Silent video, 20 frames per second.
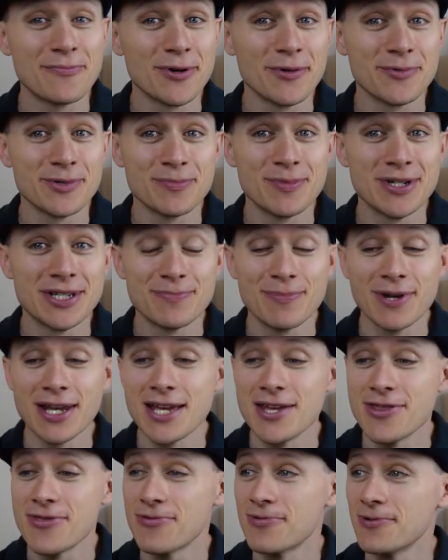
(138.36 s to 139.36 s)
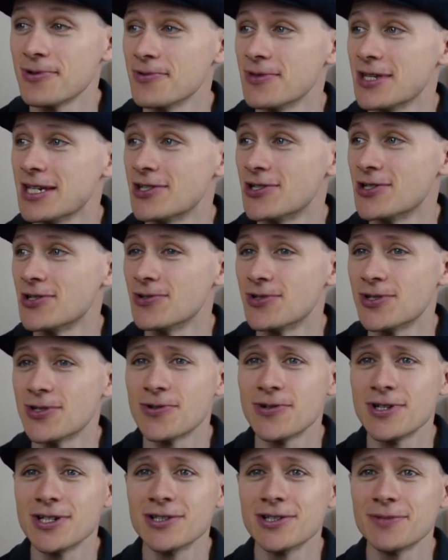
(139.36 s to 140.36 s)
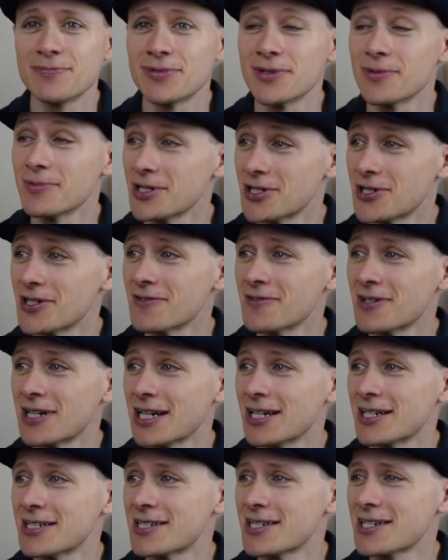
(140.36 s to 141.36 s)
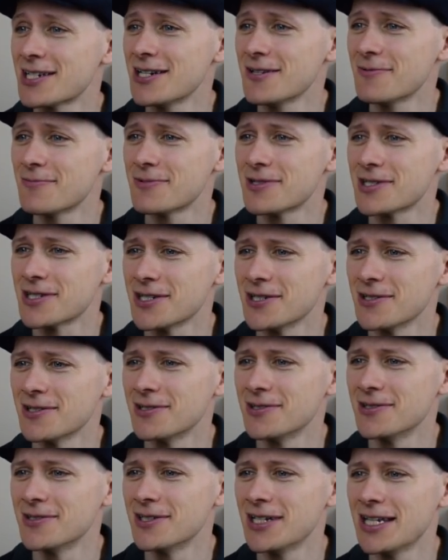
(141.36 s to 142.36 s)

prompting me to play through the tutorial. Probably should have clicked skip. So